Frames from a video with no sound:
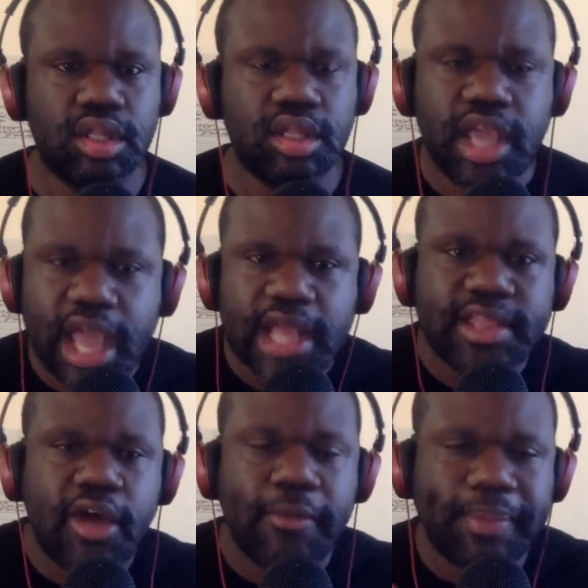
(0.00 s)
Yeah,
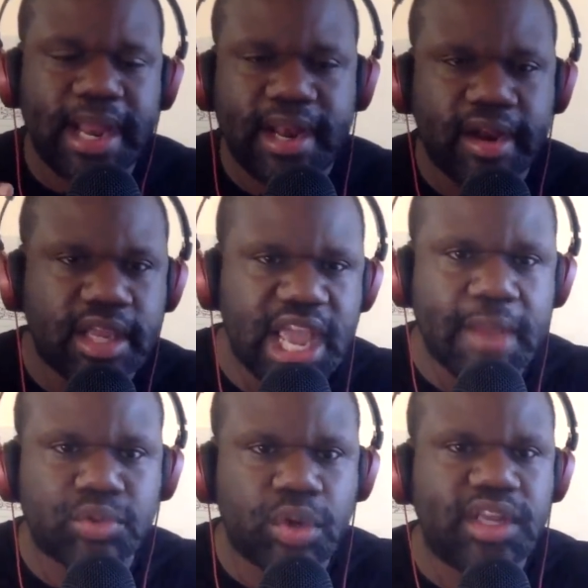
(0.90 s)
they'll play their
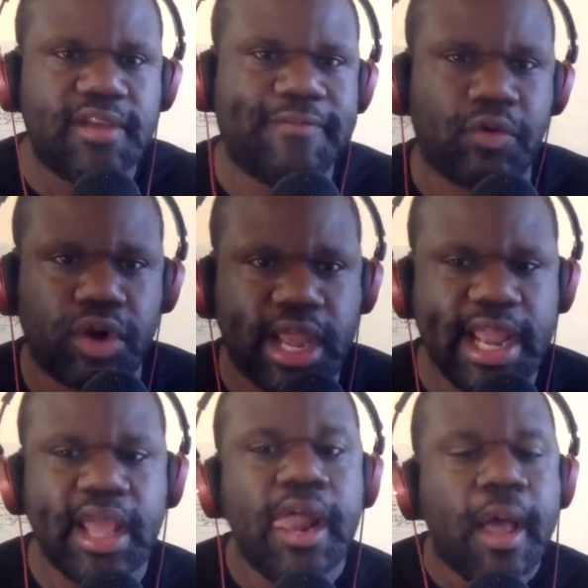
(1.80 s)
games and want to get foreign aid.